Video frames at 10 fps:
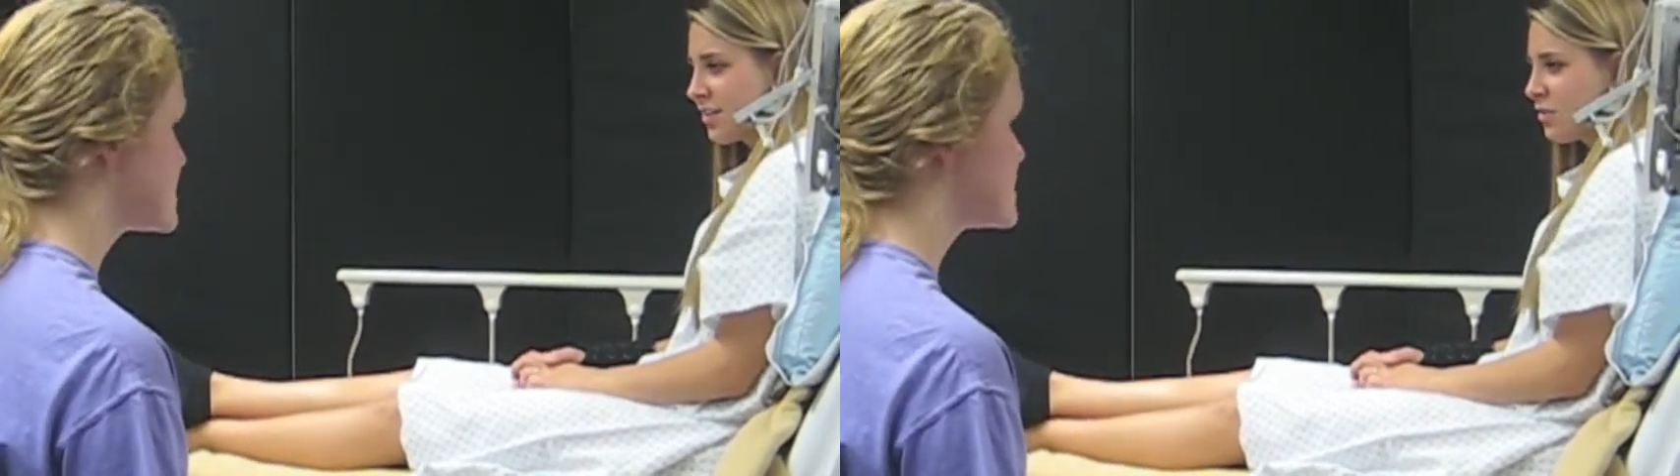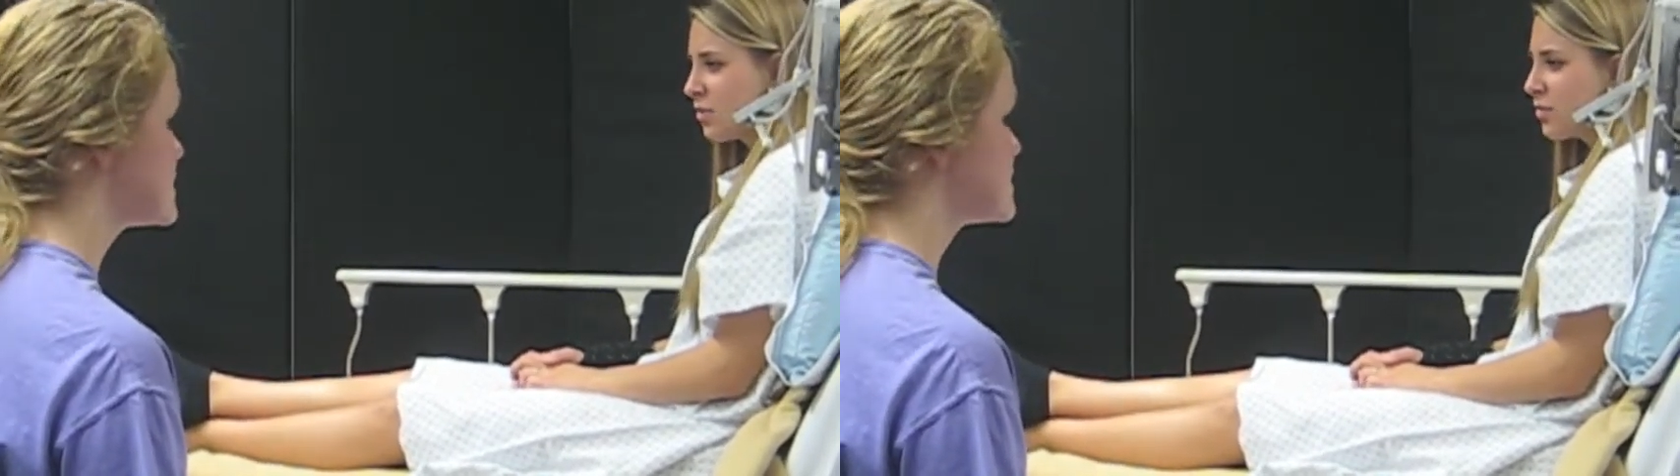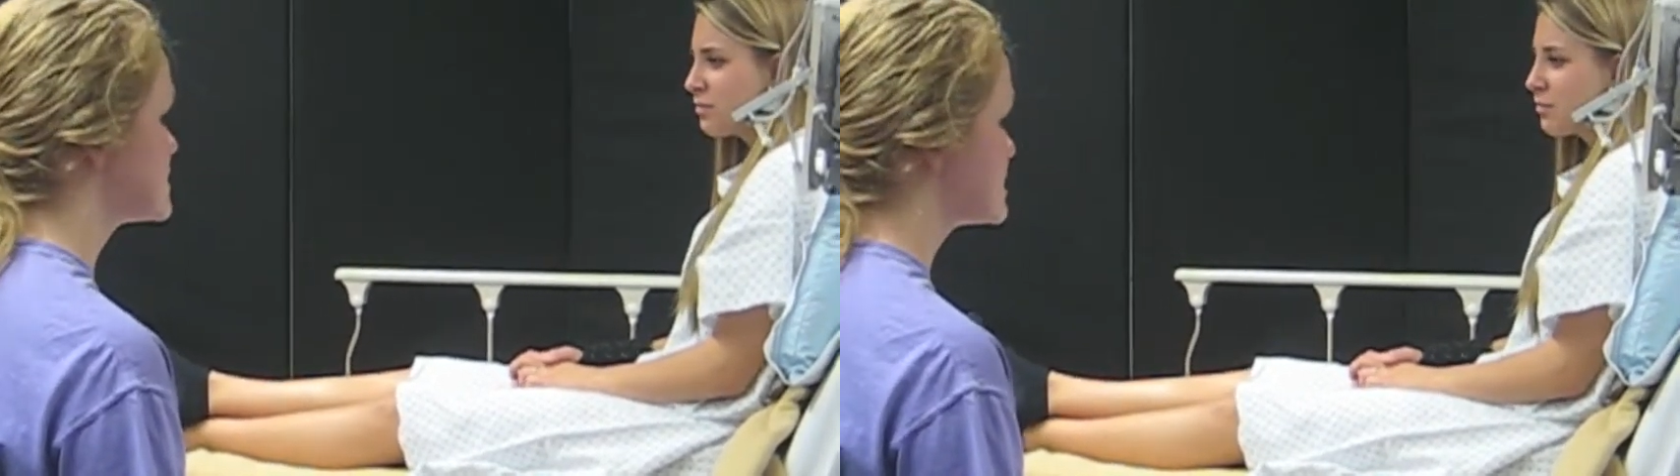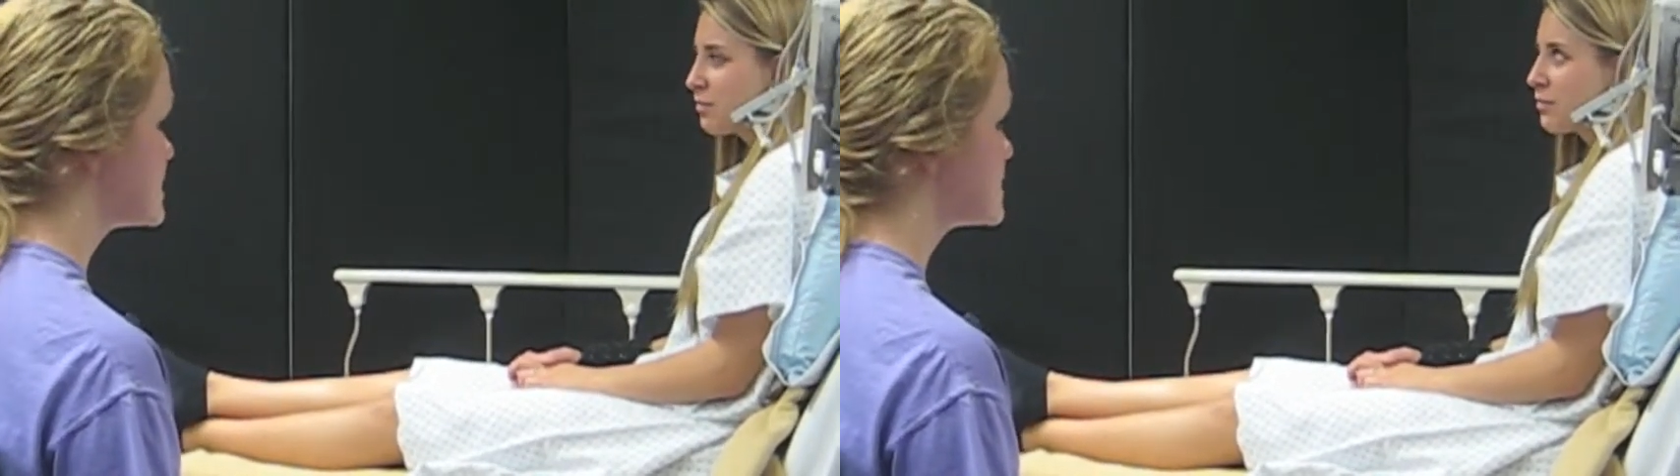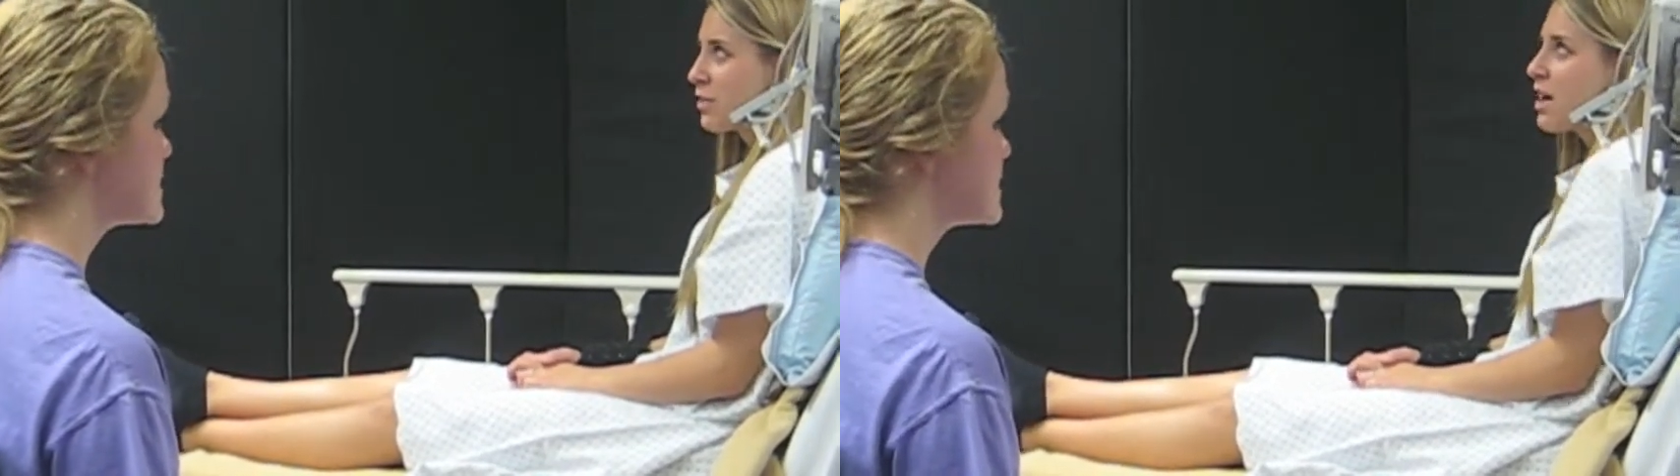Well,
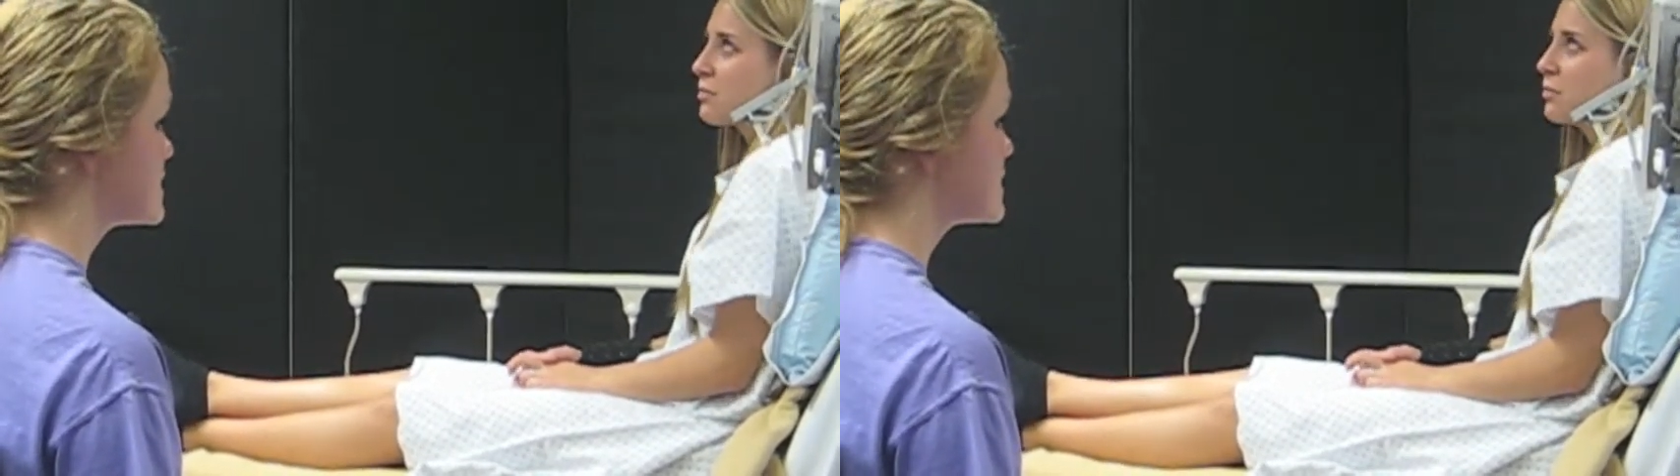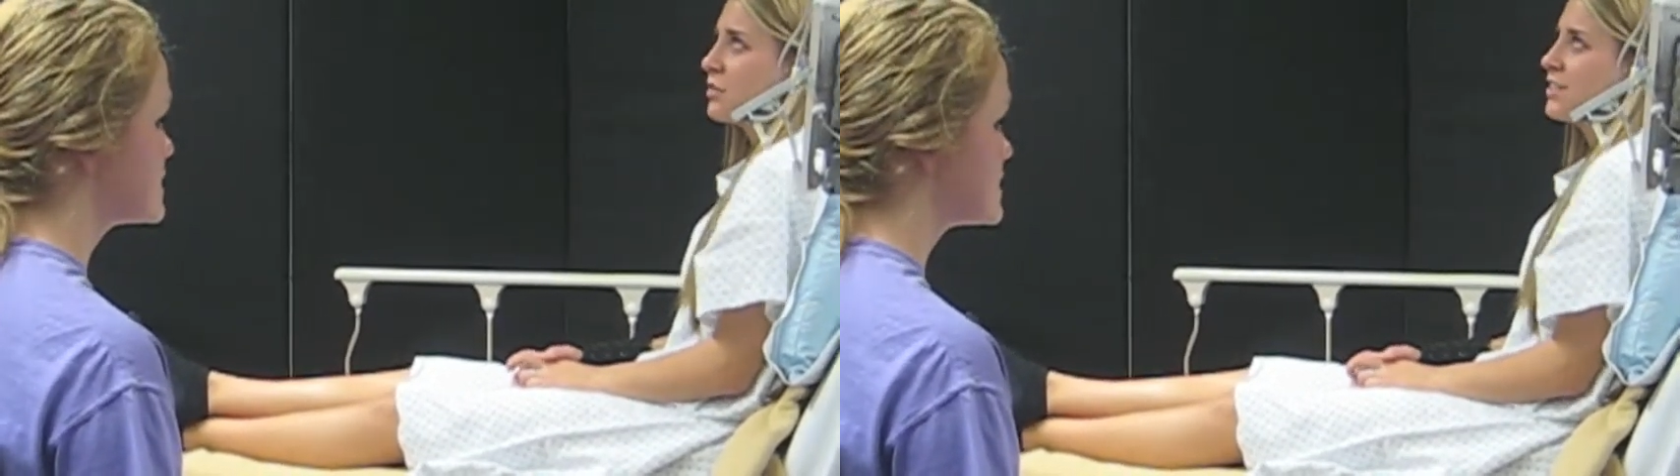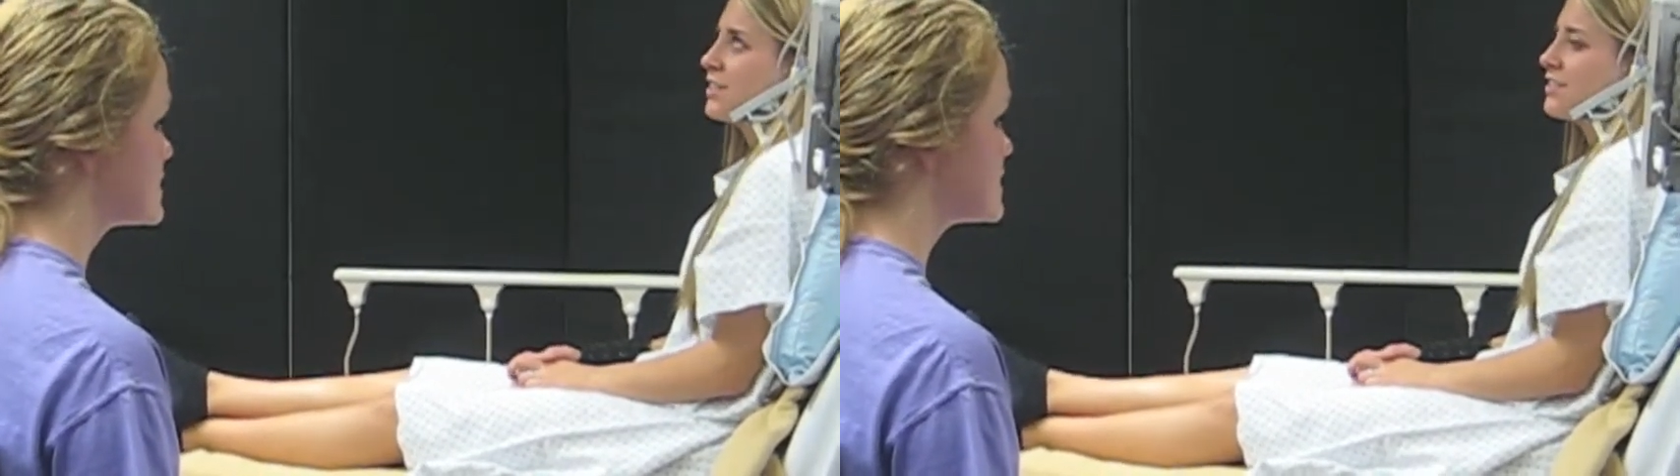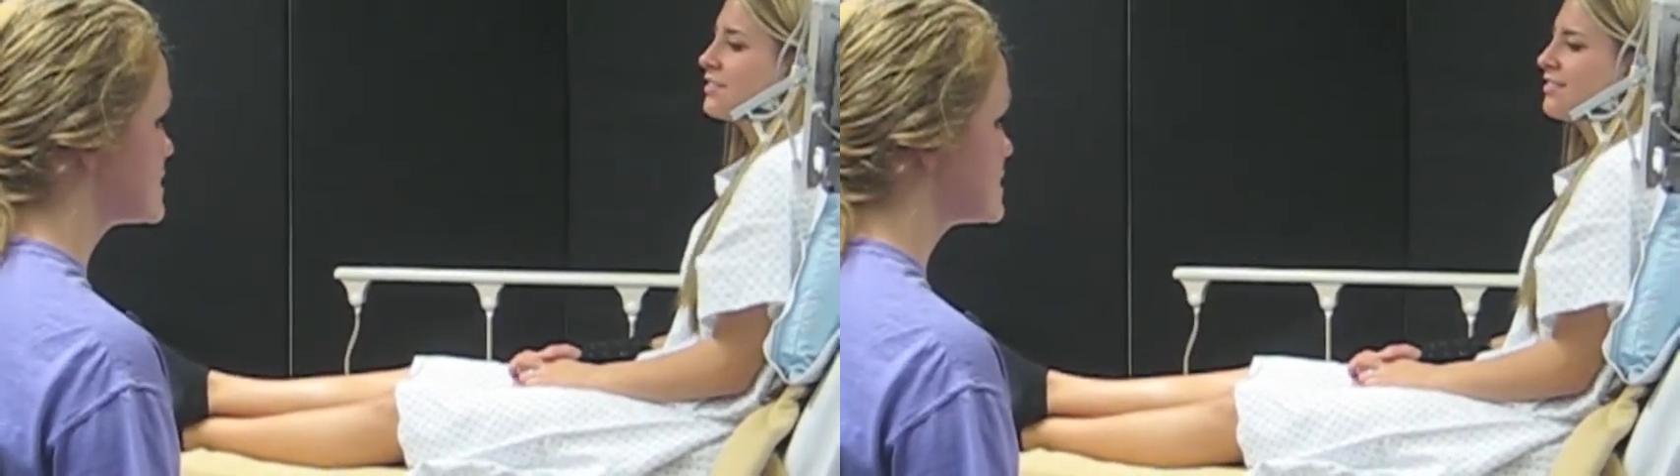probably.